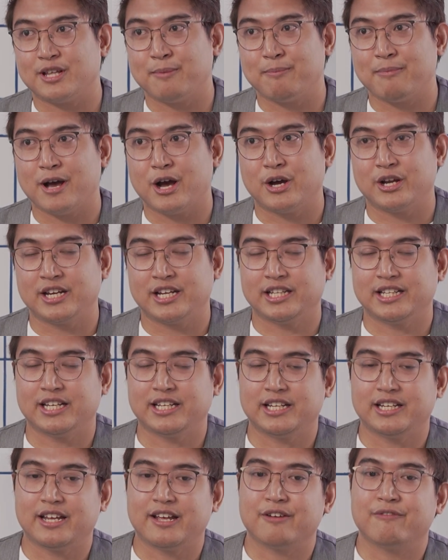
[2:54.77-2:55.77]
about it
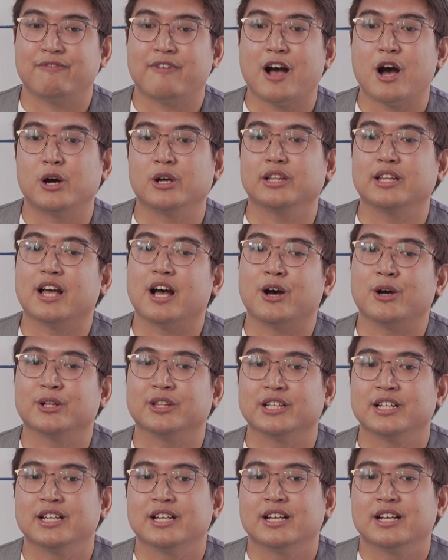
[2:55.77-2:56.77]
and then I found
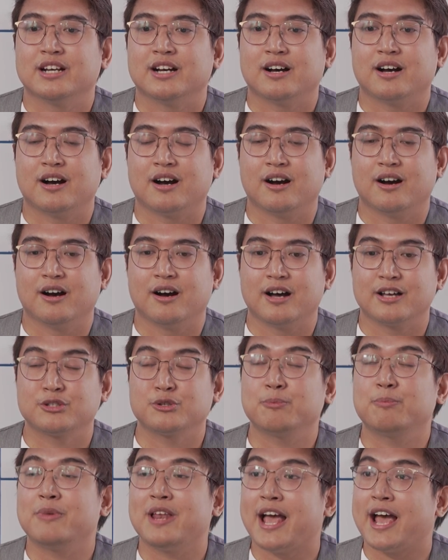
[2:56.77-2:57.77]
out a
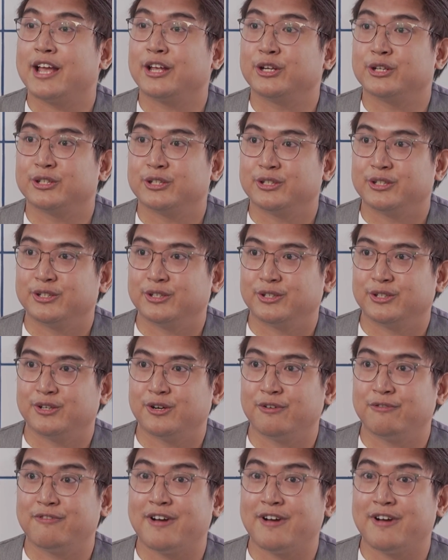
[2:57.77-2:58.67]
supplier of